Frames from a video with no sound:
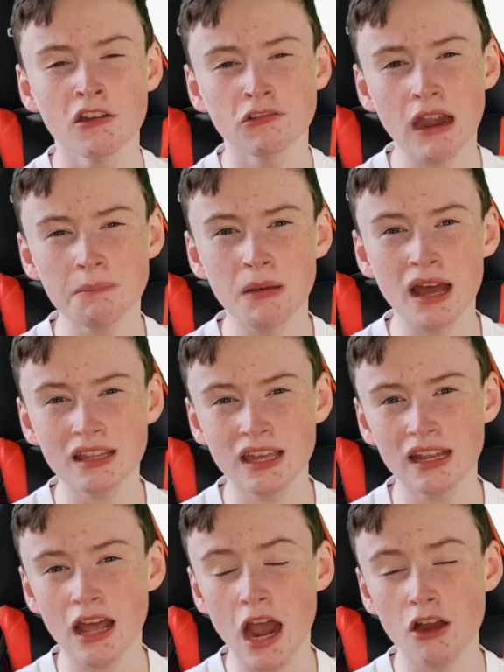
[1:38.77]
Right back
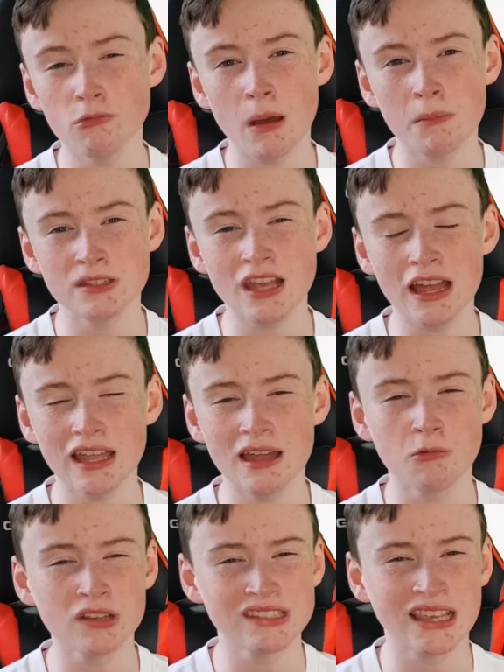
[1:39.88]
then, Aaron Wan-Bissaka,
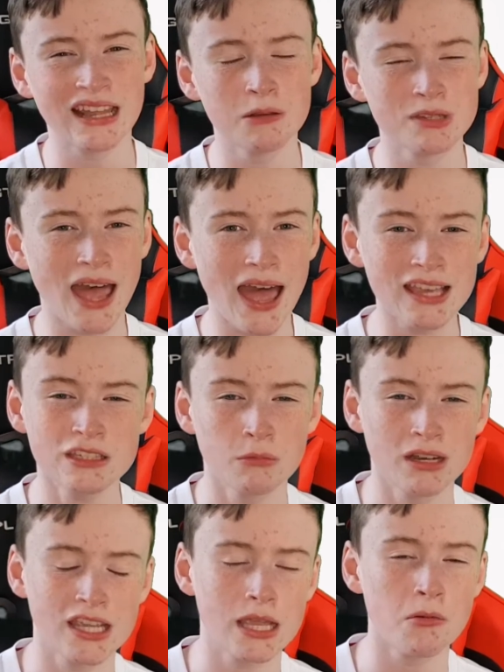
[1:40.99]
once again, he was asked when
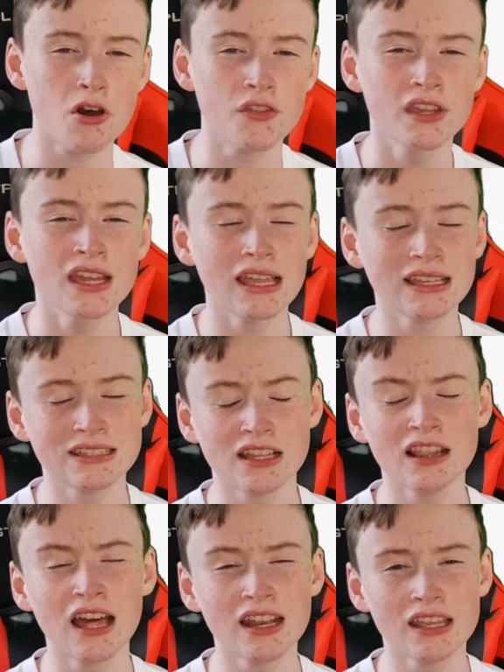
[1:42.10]
he came on against
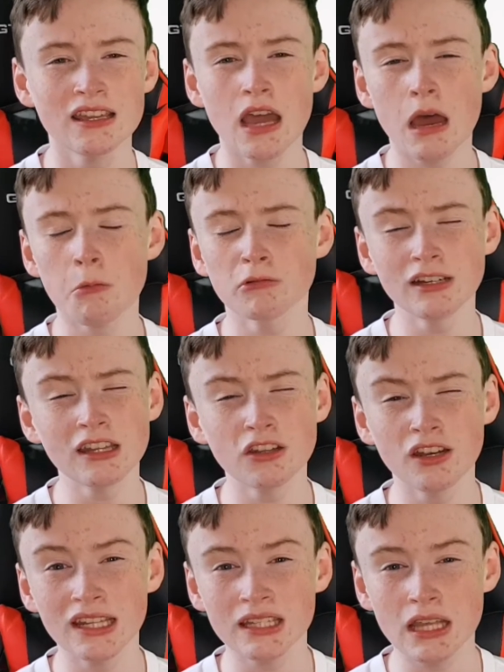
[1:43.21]
Atleti, and we really
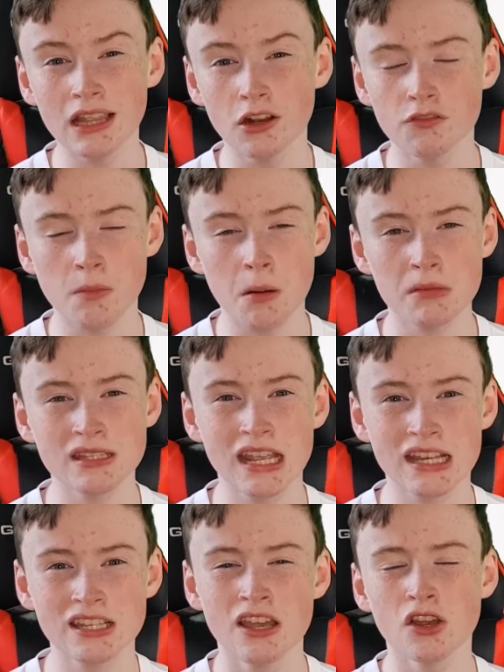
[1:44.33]
needed to learn from our
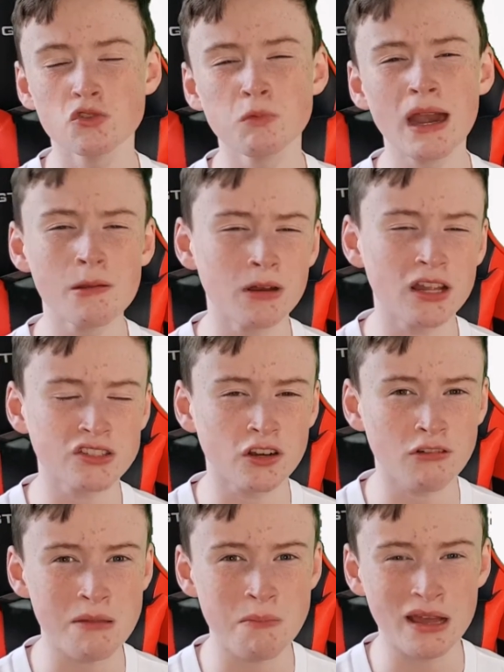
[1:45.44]
mistakes. Because why did we not start a
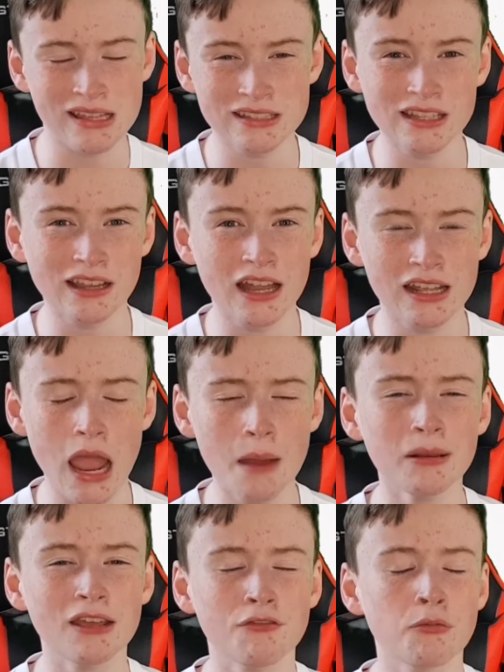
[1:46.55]
right back against Atleti? I
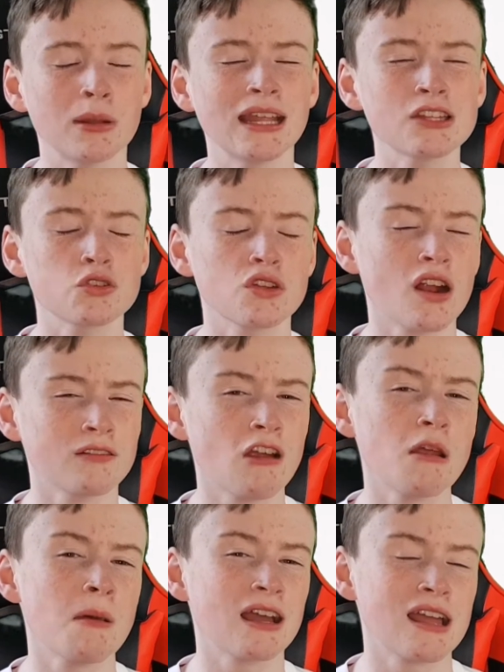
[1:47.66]
believe if we did start a
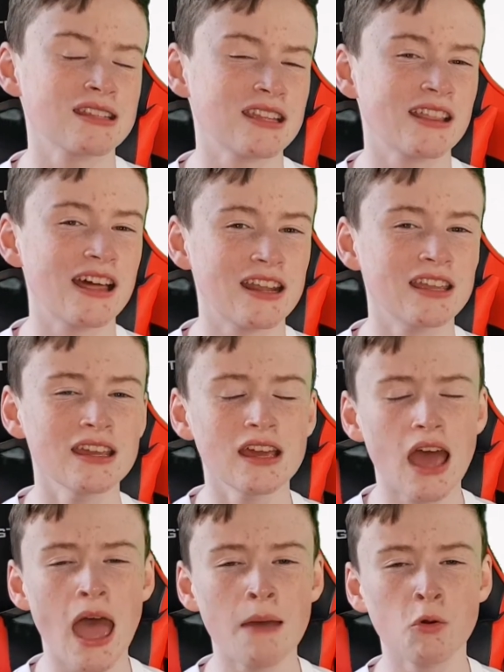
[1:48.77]
right back against Atleti,
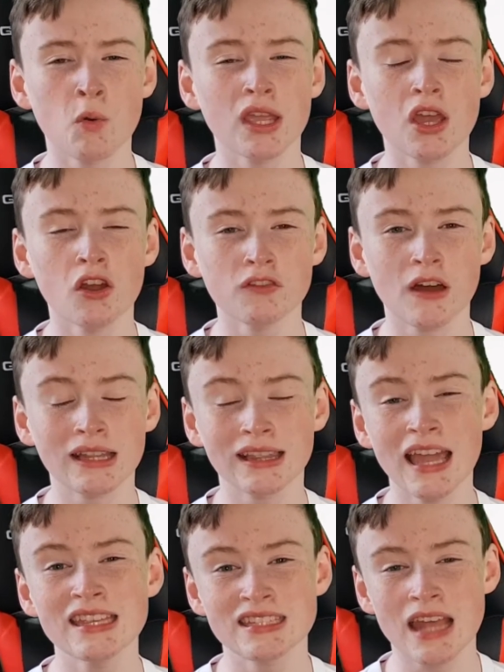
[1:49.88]
um, we could have at
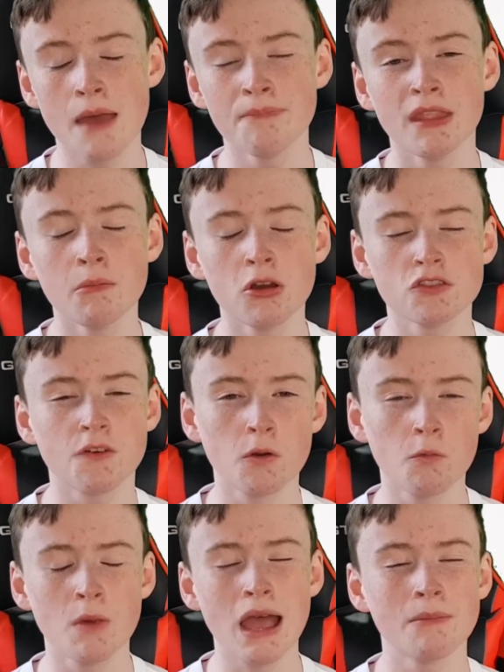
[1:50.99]
least um, pushed for
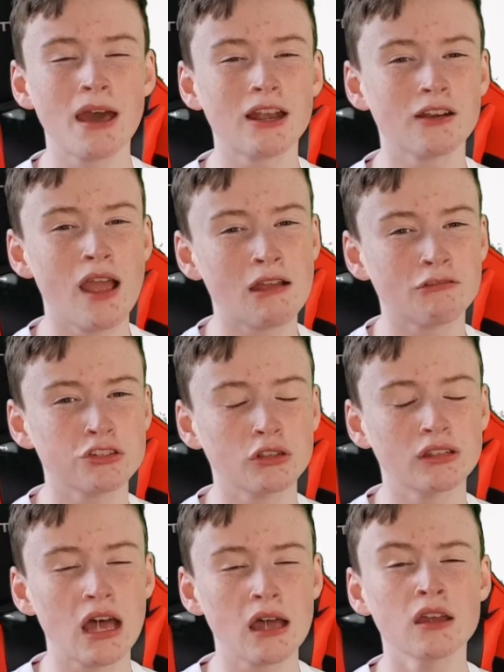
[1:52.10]
a, a better uh, result than
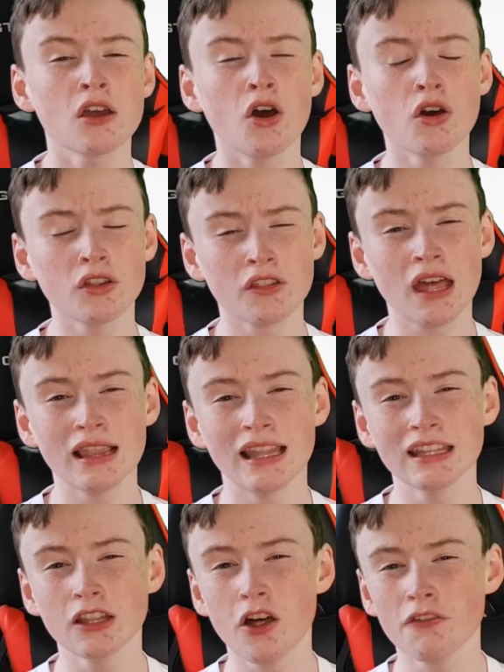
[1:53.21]
that. Other than that,
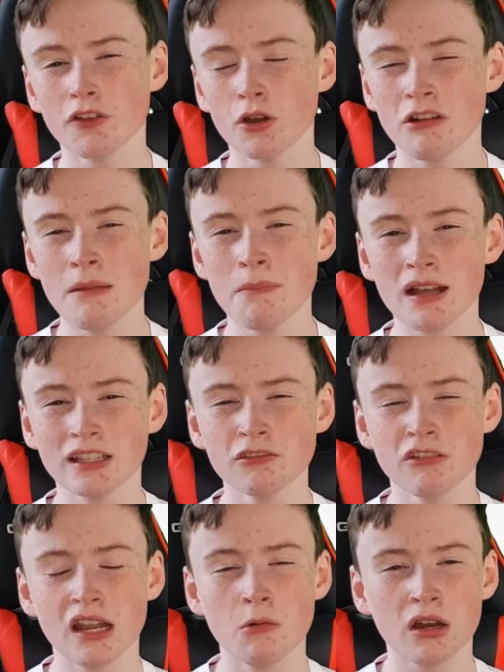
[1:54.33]
Lindelof, though, right back, didn't
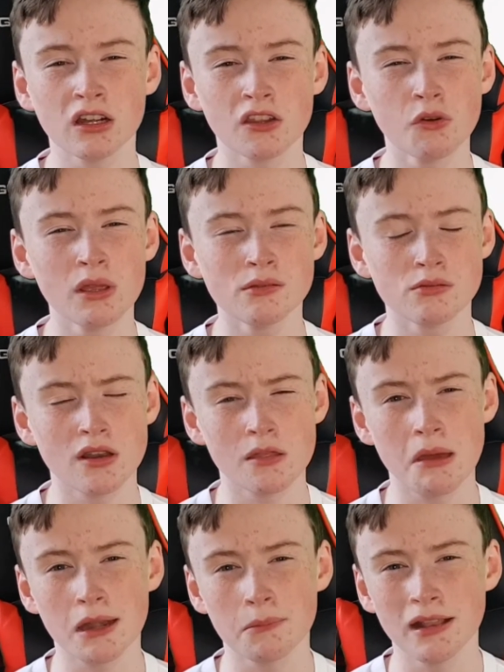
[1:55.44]
really work, although he was one of the
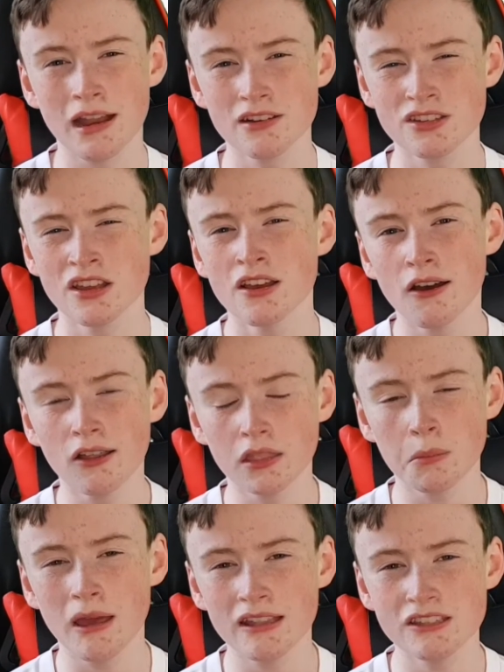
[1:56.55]
better players on the
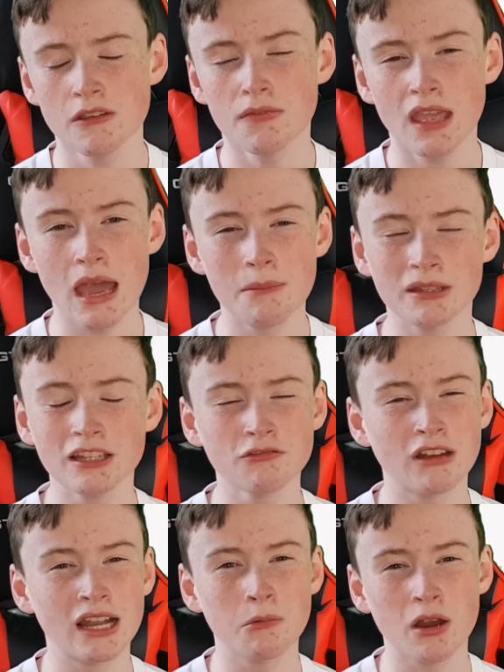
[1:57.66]
pitch. Um, it didn't
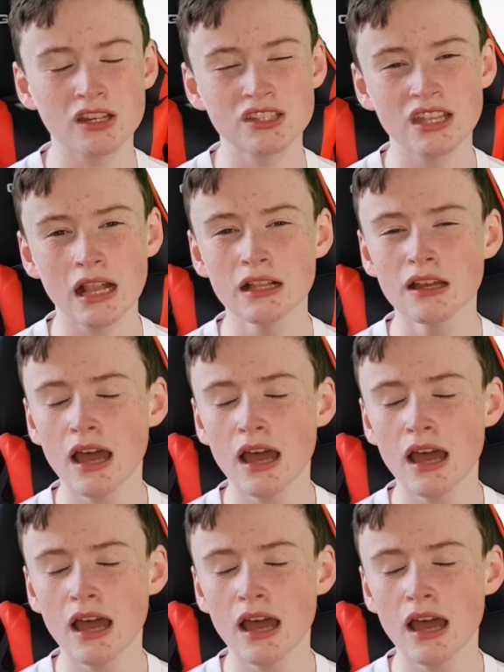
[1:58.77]
really work still.